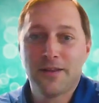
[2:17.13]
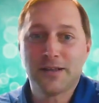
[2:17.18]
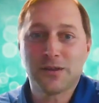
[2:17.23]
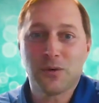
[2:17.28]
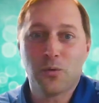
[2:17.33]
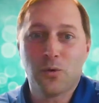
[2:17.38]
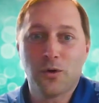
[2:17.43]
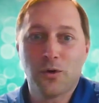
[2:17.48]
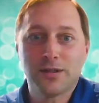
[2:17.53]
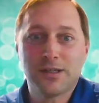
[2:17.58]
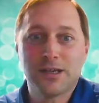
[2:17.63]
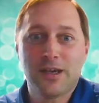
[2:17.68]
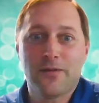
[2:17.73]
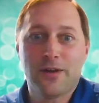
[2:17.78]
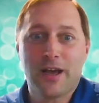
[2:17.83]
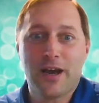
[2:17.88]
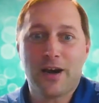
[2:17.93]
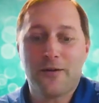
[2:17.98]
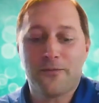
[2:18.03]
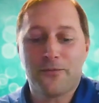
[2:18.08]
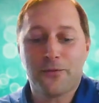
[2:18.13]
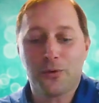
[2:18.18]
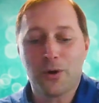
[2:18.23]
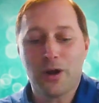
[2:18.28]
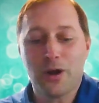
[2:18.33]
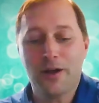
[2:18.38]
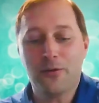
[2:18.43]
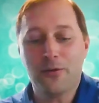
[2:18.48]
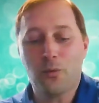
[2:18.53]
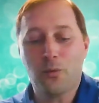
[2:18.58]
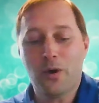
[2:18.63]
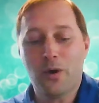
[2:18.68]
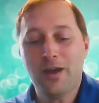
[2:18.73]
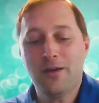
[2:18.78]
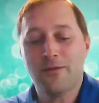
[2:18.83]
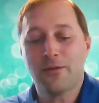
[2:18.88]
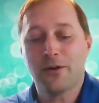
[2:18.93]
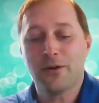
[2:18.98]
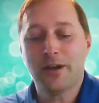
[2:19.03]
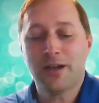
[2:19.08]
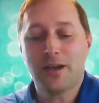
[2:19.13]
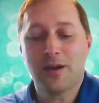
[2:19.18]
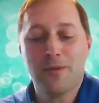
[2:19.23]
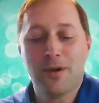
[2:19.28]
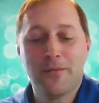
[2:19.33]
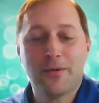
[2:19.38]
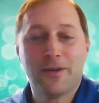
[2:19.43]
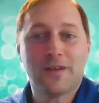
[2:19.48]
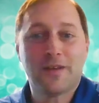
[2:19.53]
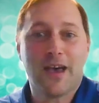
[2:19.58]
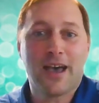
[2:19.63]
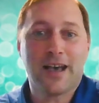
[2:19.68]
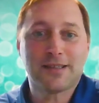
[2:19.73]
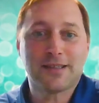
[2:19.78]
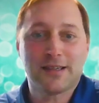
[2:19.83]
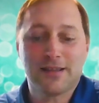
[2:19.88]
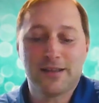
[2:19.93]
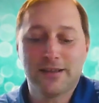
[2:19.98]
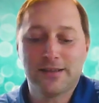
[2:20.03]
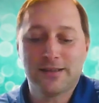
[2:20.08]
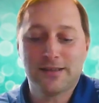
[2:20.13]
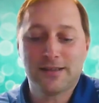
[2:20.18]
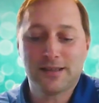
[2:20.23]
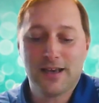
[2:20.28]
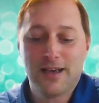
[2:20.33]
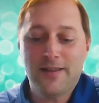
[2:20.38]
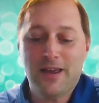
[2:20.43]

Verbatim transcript: This award's given out for unwavering commitment to excellence